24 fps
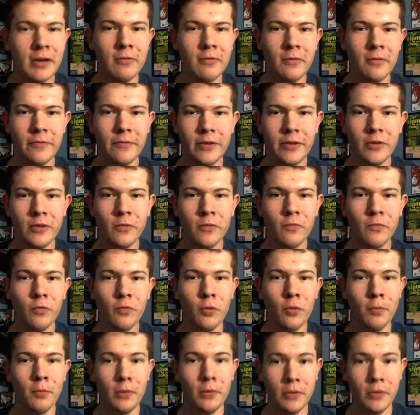review
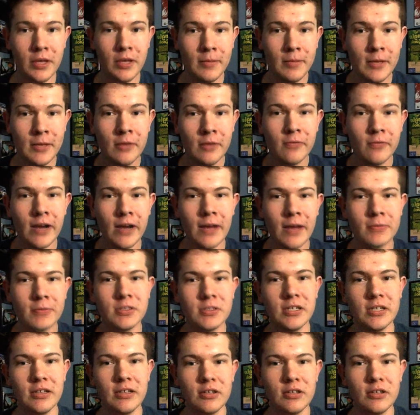for Bohemian Rhapsody.